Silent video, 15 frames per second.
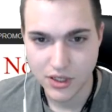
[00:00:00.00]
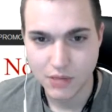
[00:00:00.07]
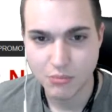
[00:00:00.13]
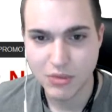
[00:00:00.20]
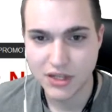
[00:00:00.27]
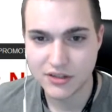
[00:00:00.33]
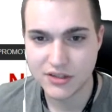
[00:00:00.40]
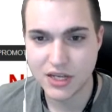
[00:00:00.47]

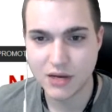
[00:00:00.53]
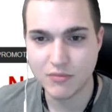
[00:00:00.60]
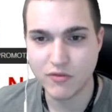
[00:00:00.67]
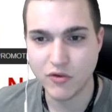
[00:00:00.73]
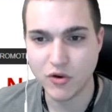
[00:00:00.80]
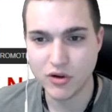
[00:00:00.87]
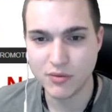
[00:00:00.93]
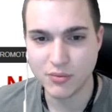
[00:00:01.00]
Bitstamp
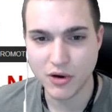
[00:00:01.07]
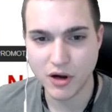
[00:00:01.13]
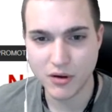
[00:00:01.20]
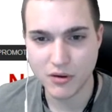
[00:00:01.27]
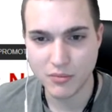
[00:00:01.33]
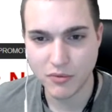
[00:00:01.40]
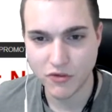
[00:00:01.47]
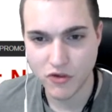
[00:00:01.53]

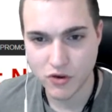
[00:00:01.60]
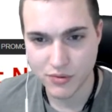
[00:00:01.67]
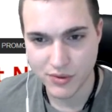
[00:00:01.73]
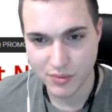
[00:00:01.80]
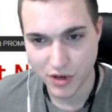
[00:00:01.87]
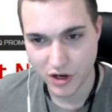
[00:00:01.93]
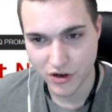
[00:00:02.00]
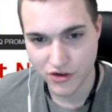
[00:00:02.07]
forms
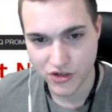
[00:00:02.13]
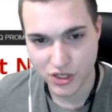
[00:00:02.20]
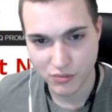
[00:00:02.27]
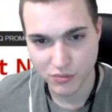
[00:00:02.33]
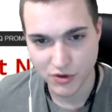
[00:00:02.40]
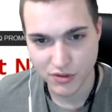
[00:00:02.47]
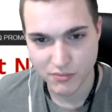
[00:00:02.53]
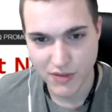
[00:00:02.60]

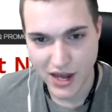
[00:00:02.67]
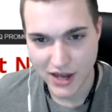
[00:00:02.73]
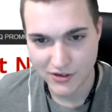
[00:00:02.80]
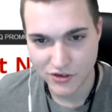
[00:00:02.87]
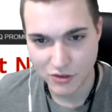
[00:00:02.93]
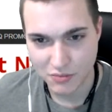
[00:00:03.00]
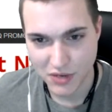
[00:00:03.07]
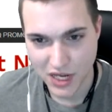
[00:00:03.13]
partnership with
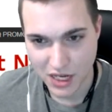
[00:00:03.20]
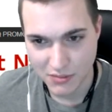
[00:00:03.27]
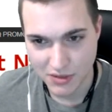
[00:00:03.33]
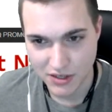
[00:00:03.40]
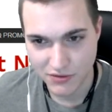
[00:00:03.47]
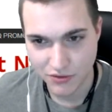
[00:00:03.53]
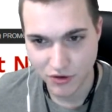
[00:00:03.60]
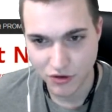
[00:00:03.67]
Master
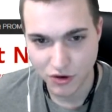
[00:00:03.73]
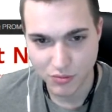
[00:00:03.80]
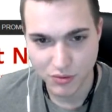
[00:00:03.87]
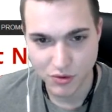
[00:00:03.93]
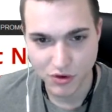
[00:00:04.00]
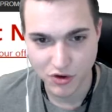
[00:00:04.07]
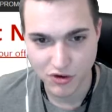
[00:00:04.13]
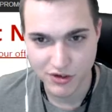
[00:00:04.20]
Payment for
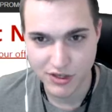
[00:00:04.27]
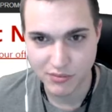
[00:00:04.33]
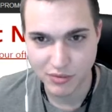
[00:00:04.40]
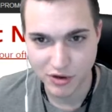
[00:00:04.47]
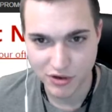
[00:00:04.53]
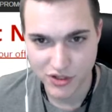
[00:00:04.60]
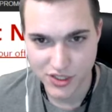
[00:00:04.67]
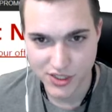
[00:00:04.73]
cryptocurrency
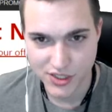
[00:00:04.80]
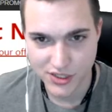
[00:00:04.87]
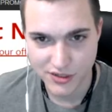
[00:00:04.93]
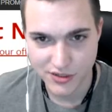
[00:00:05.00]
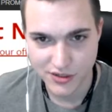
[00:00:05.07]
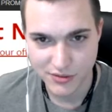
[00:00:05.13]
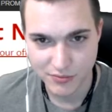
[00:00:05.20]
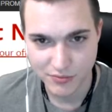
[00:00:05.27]
purchases.